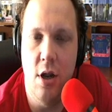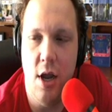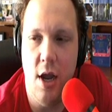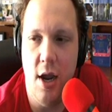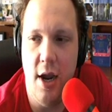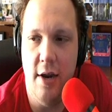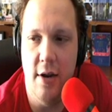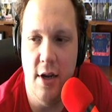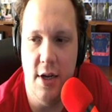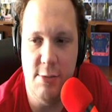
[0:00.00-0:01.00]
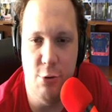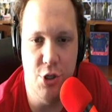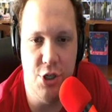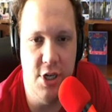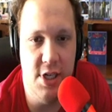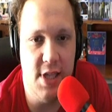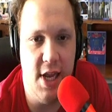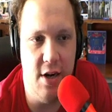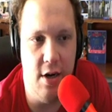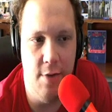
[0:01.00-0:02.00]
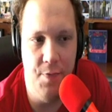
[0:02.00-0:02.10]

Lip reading: high exposure is lighter.